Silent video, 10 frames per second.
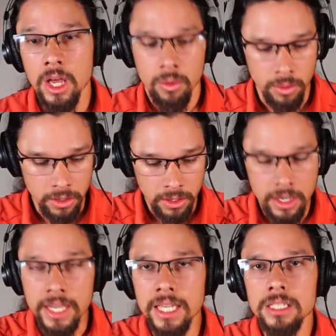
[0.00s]
Well,
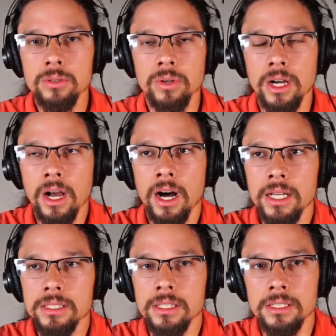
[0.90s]
guess what
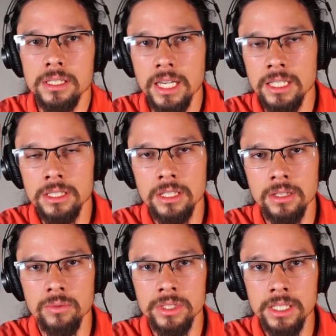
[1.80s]
causes
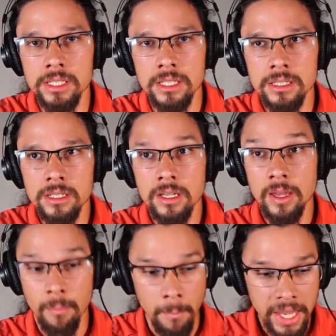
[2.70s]
insulin resistance?
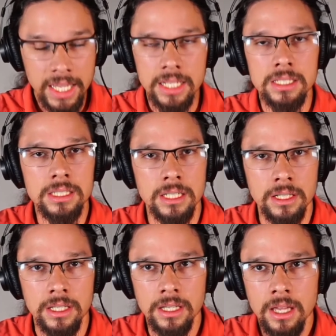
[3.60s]

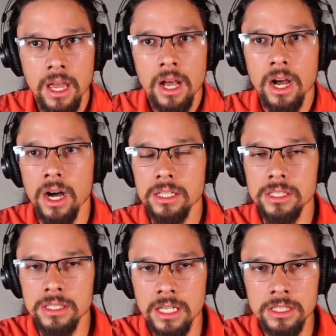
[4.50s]
Mechanistically
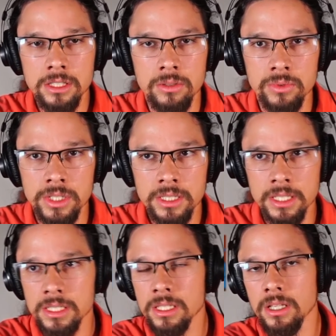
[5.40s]
causes insulin
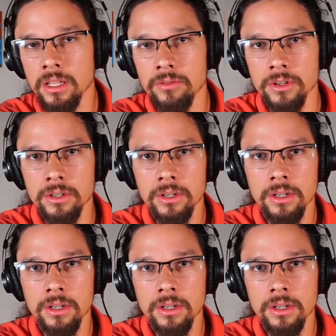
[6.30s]
resistance in the liver.